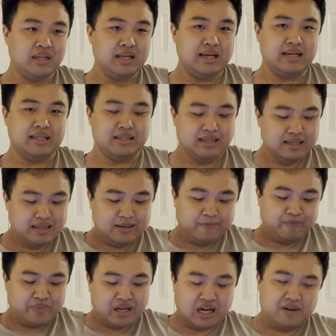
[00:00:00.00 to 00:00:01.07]
and
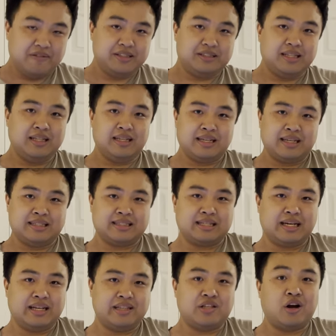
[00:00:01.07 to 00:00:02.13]
obviously, like, it's
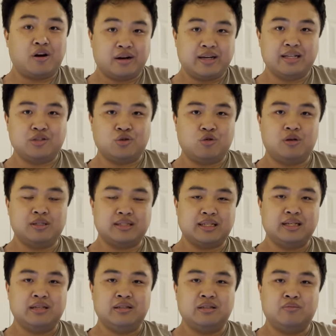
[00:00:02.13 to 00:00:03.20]
kind of targeted towards like
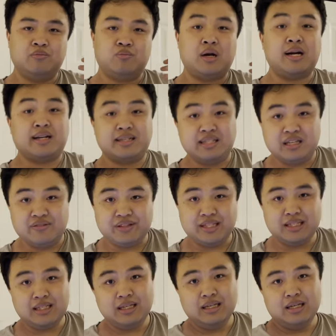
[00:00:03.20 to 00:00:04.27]
a
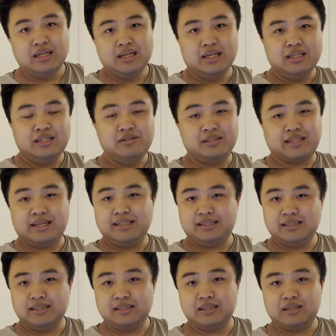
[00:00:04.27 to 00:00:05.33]
productivity use
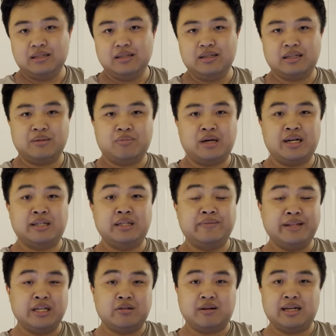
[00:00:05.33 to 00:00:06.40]
cases, like a
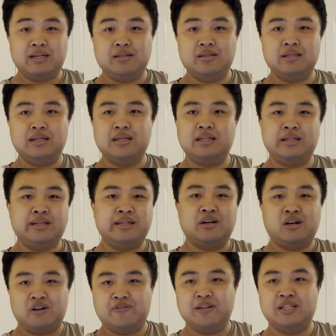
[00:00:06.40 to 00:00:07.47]
productivity crowd, either in the
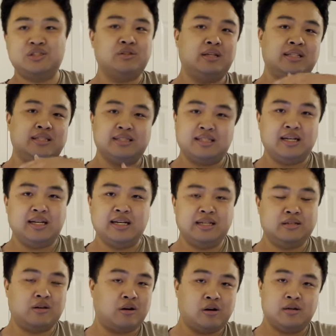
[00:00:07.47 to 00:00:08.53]
office or like
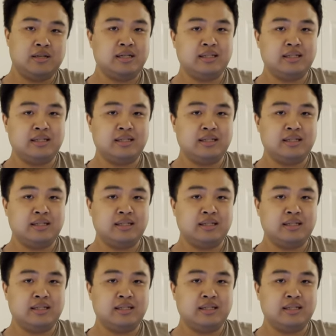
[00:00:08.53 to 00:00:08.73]
design, art,